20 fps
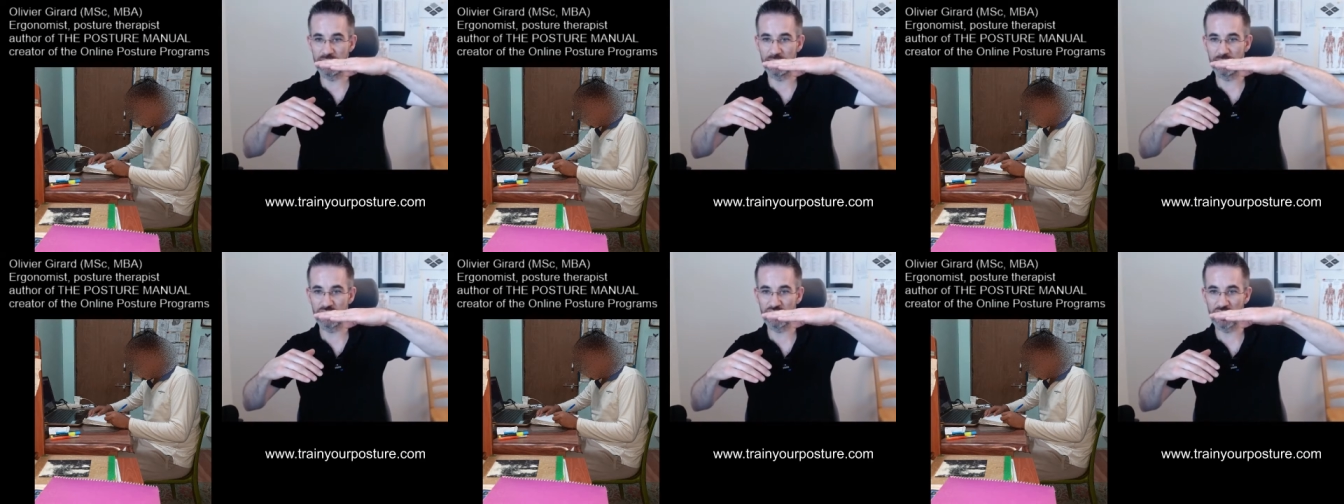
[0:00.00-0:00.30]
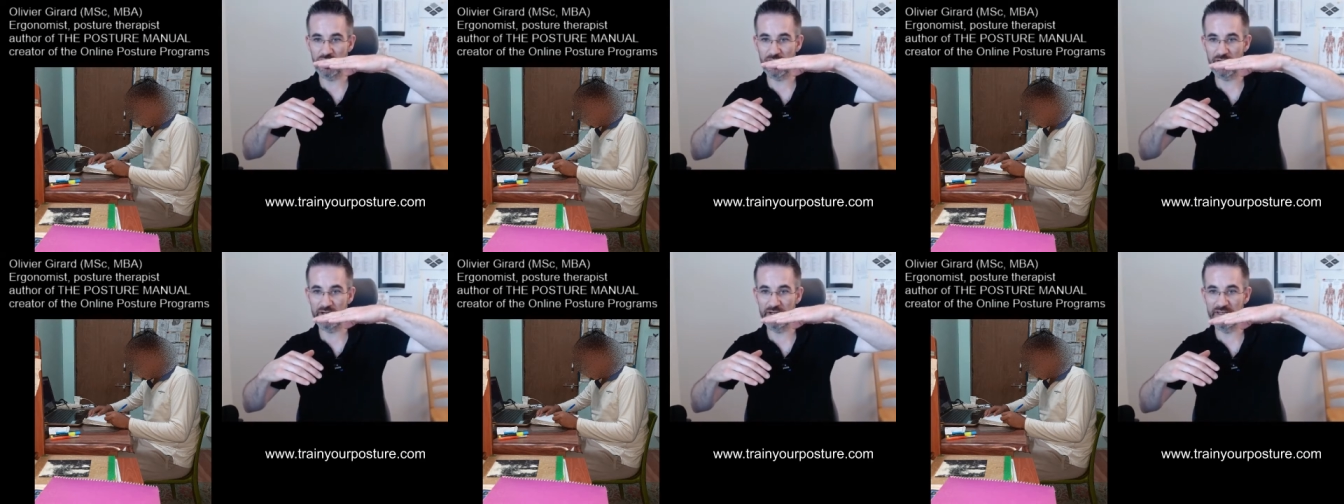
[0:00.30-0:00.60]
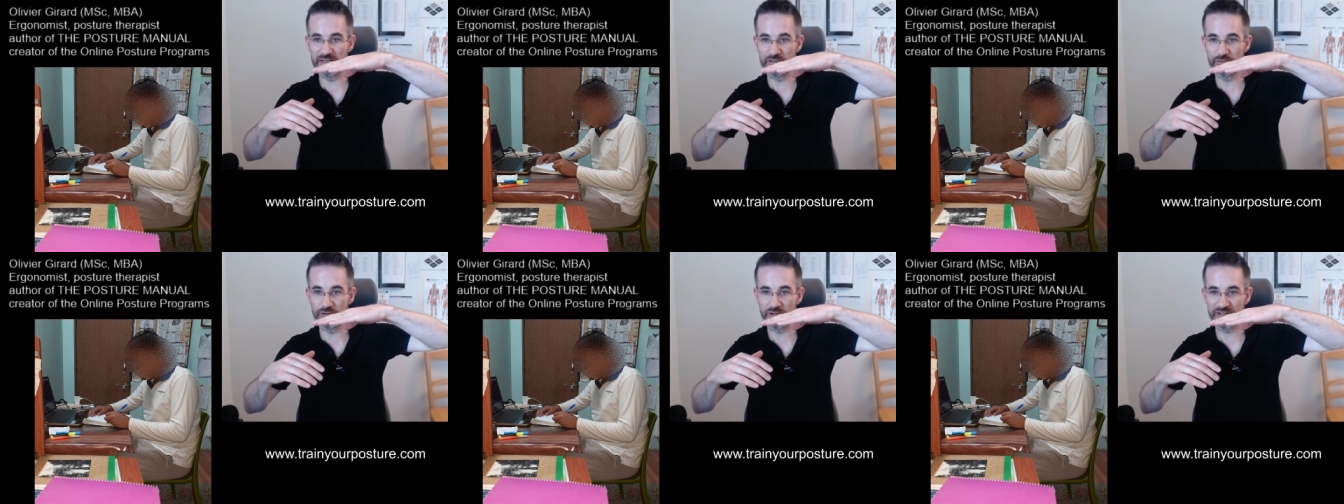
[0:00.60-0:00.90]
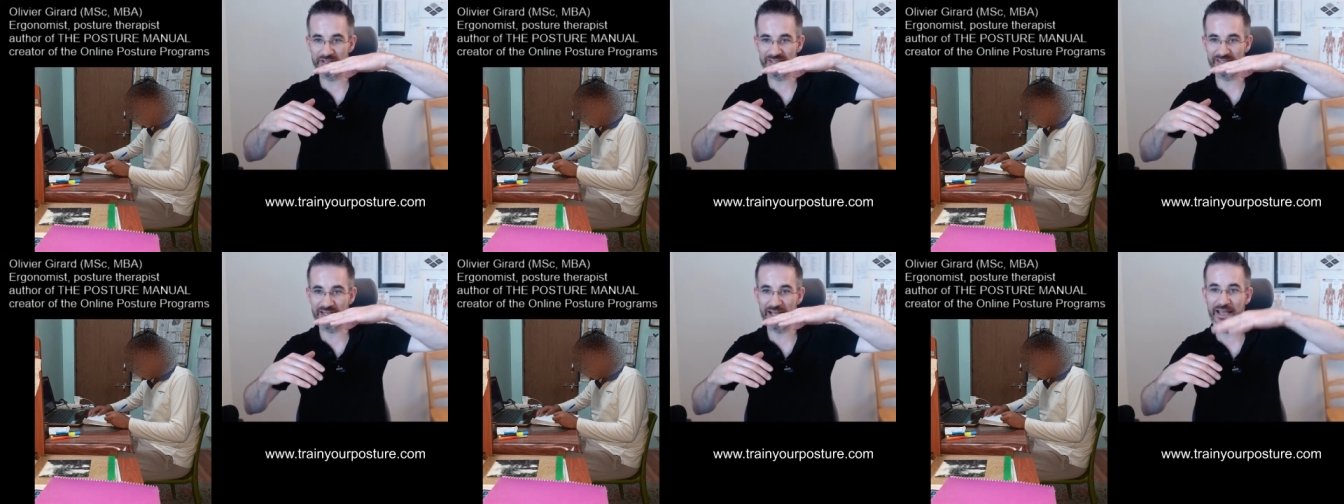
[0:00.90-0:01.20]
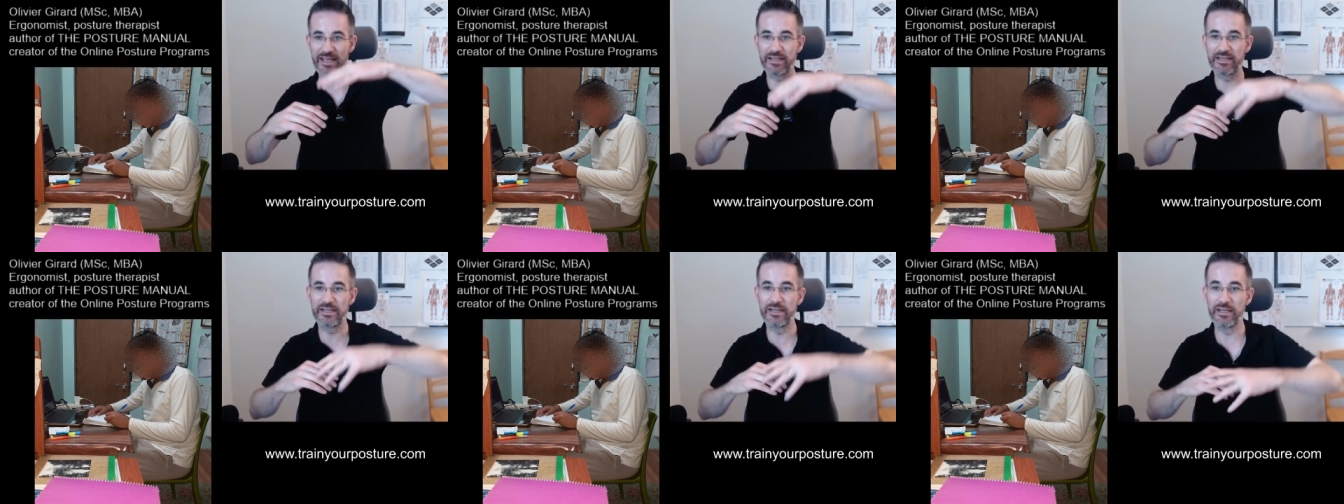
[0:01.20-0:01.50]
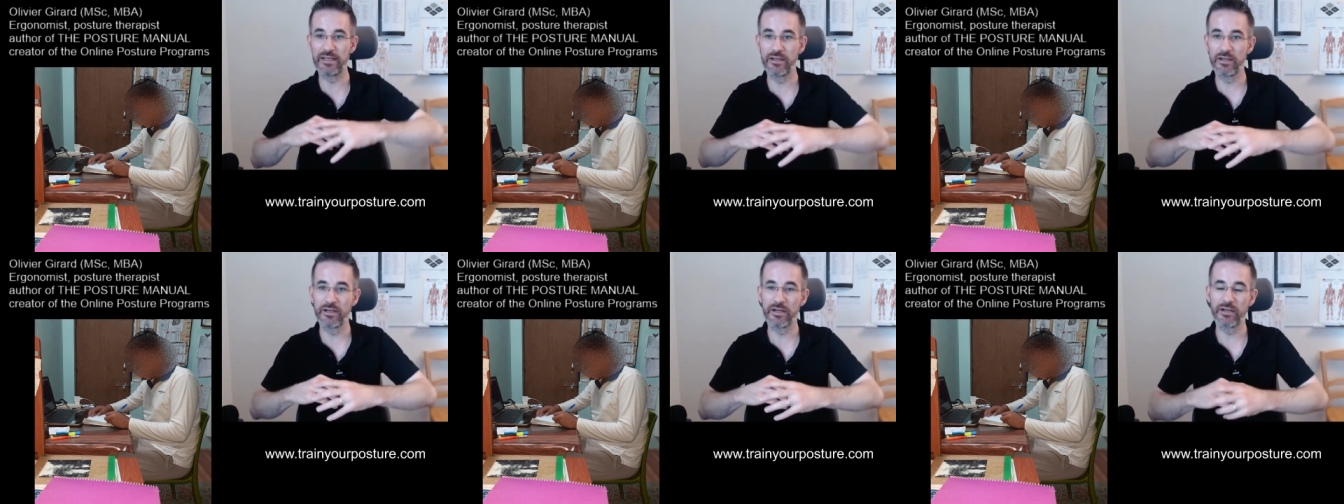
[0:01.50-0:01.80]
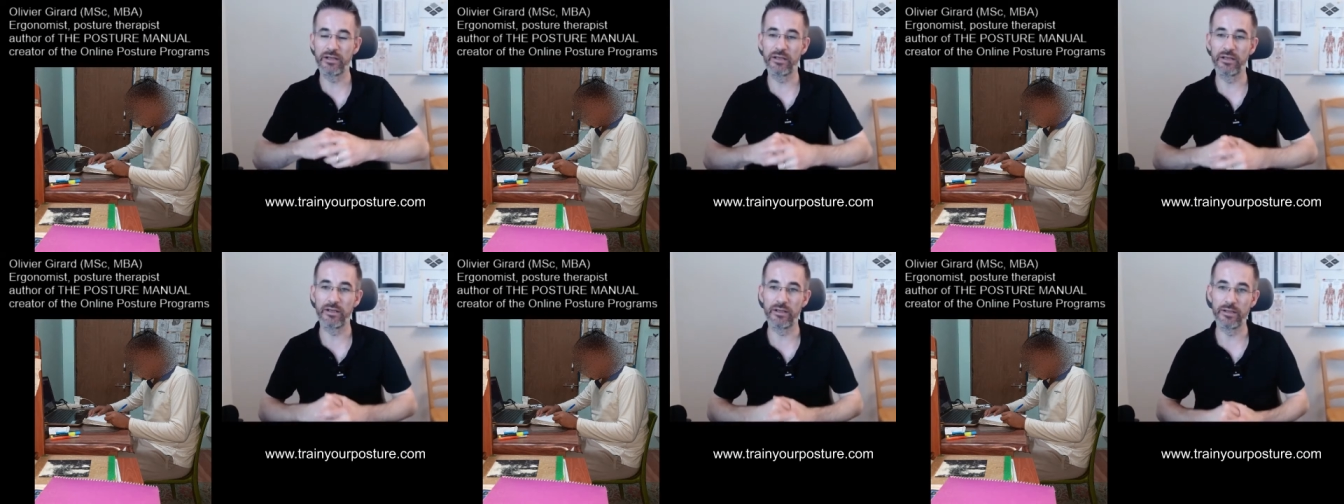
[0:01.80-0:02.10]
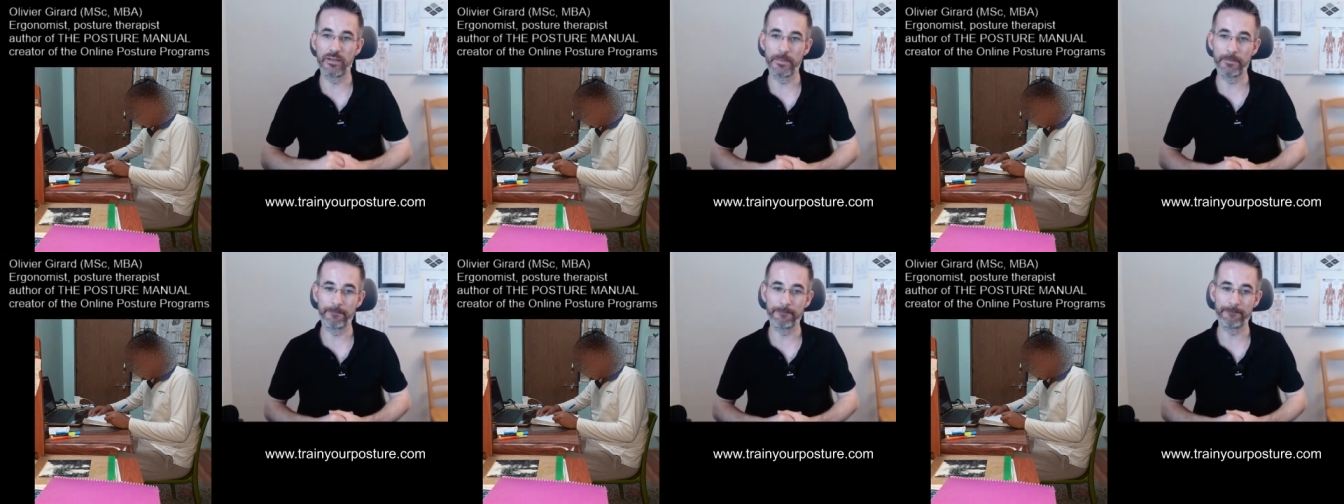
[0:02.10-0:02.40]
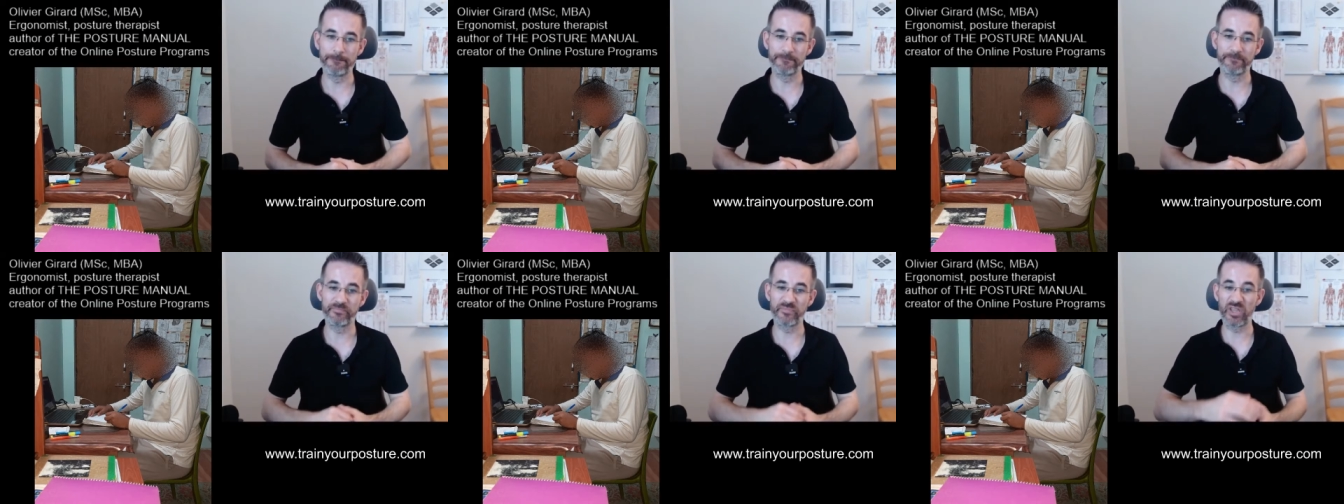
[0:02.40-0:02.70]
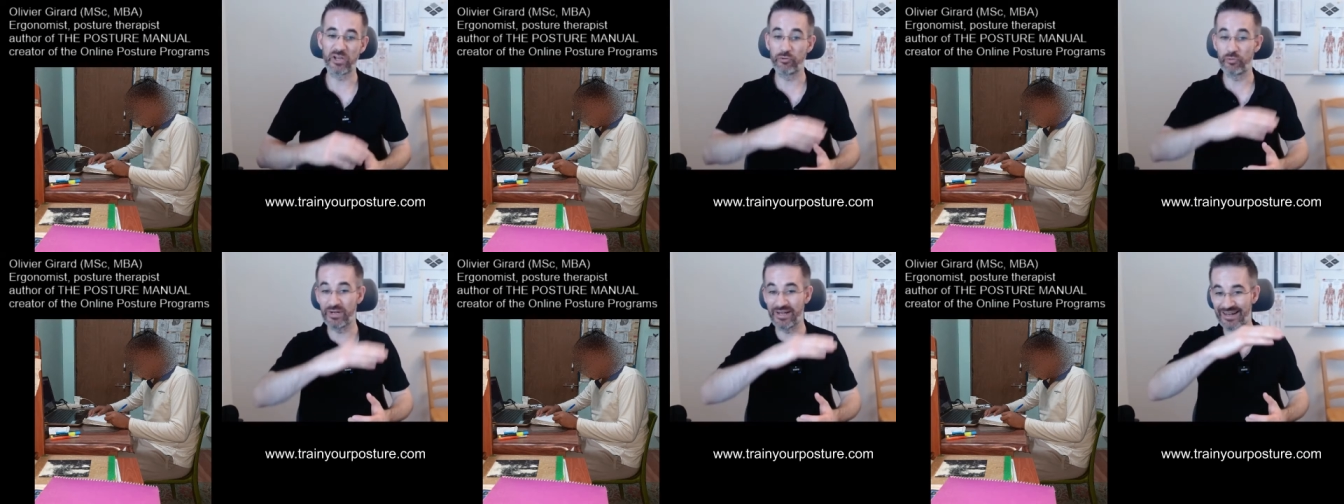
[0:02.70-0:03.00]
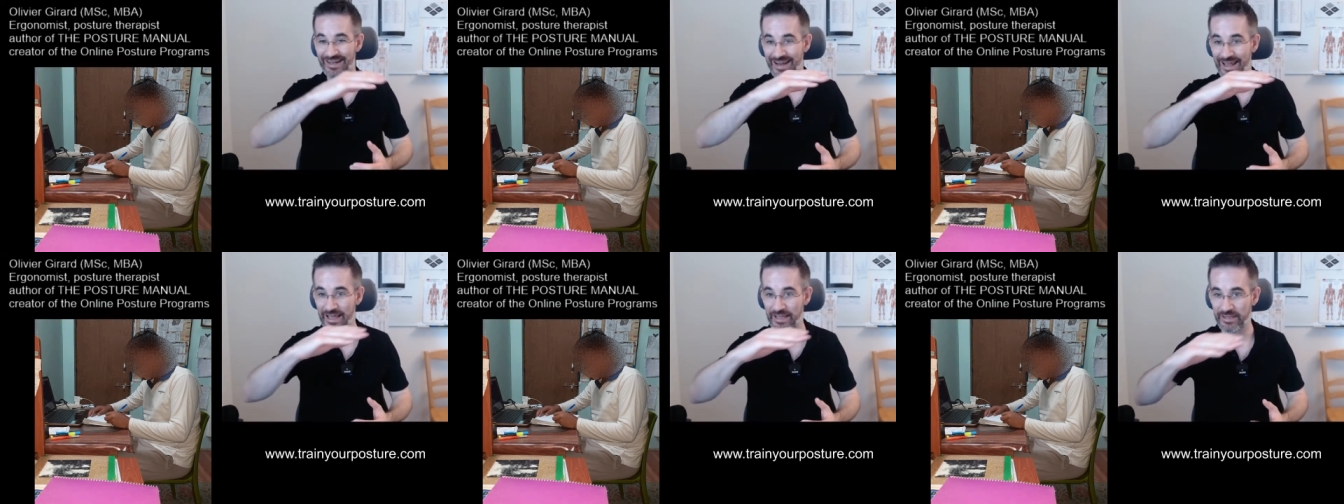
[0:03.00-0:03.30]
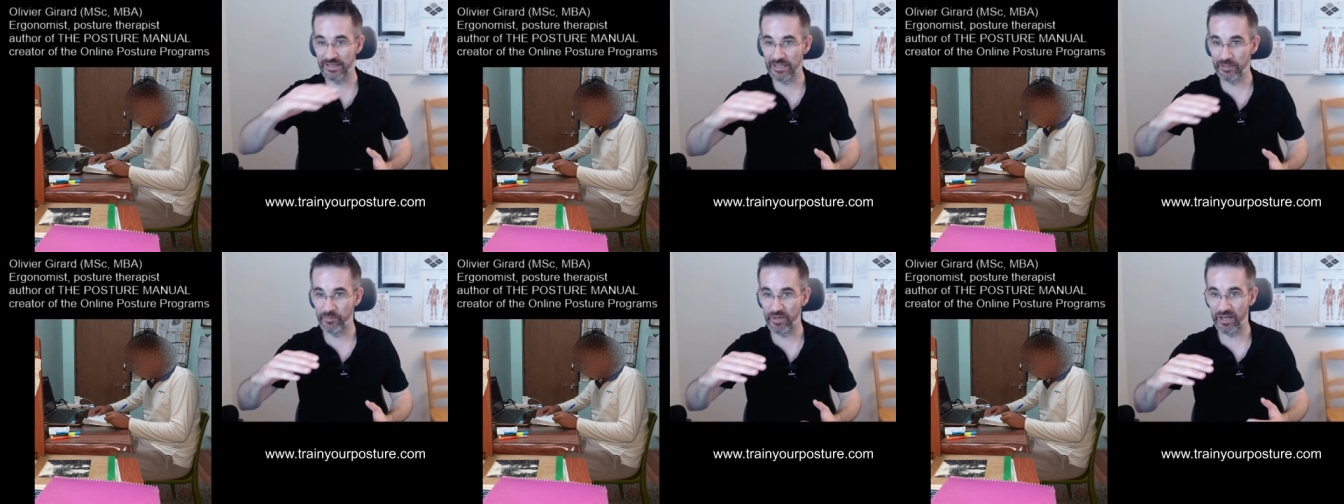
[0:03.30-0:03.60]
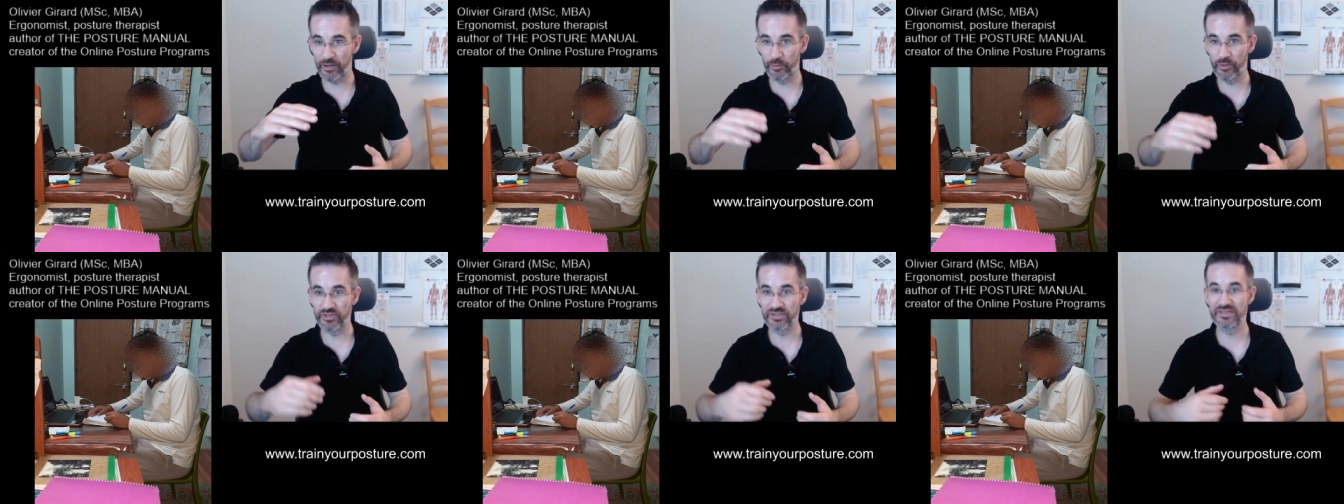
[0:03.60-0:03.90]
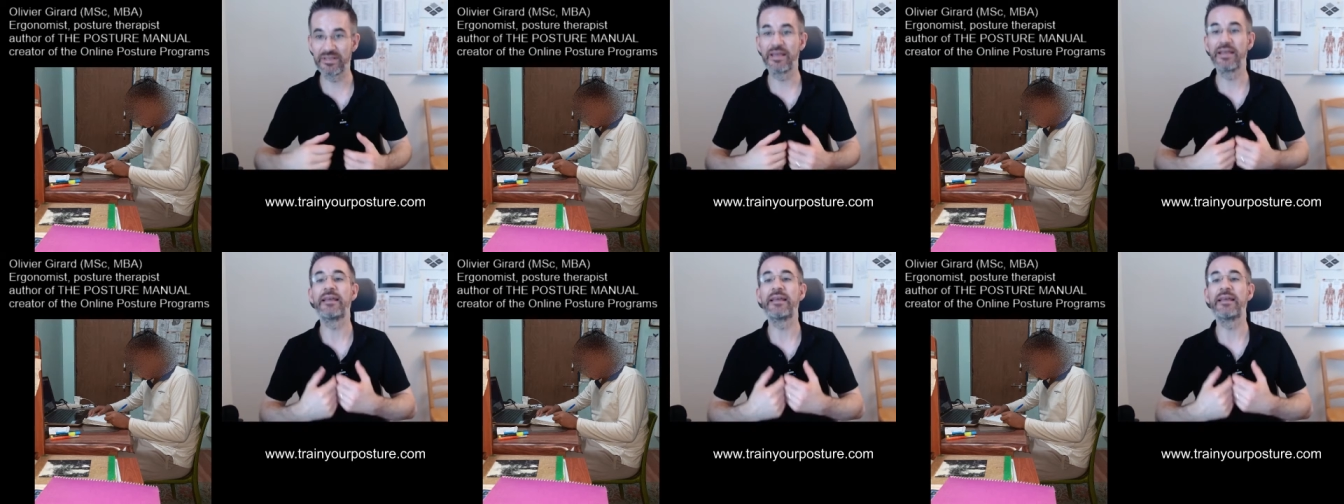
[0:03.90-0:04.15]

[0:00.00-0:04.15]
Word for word: the chair is slightly um, reclining backwards.